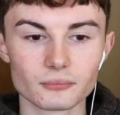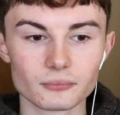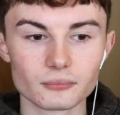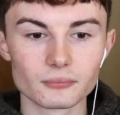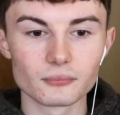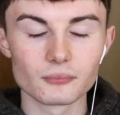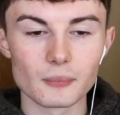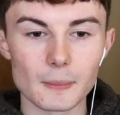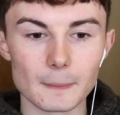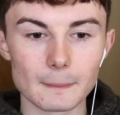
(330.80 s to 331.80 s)

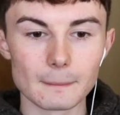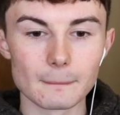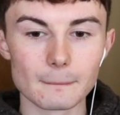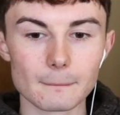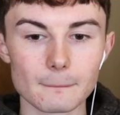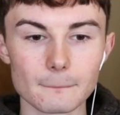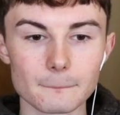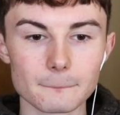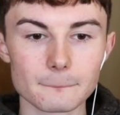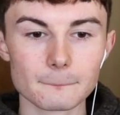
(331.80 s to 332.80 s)

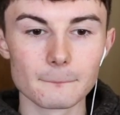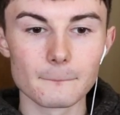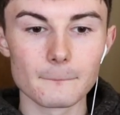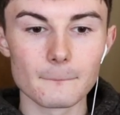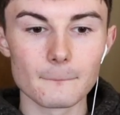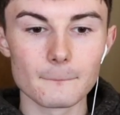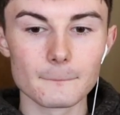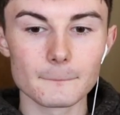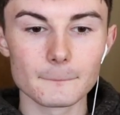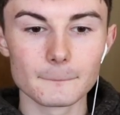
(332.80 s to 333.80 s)

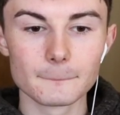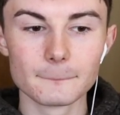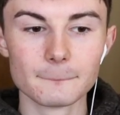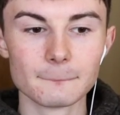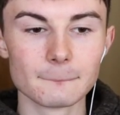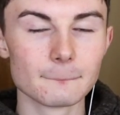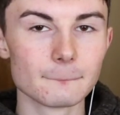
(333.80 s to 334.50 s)
This person isn't speaking.